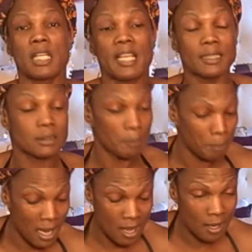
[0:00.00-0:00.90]
It's the
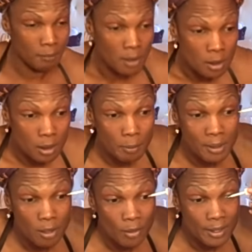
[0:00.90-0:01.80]
bomb. Let me
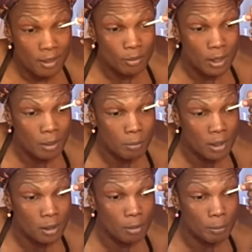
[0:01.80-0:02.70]
go ahead and hit me
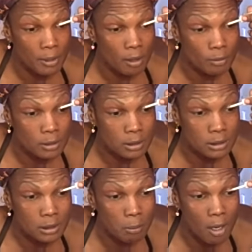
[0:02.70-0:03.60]
a little bit on it
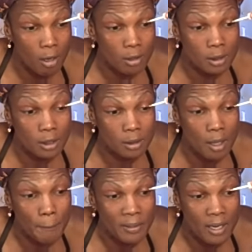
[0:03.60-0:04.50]
since I'm all cleaned
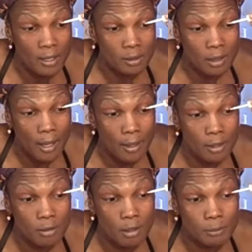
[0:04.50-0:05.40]
up and
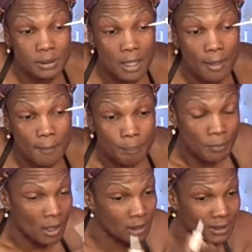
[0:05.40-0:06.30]
everything. You know what I'm saying?
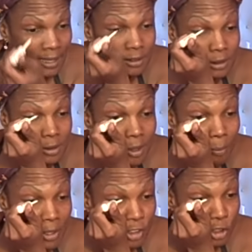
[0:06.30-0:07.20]
Because I just took
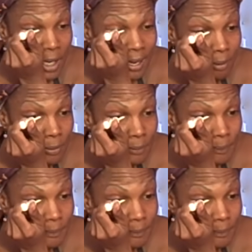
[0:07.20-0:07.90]
me a shower.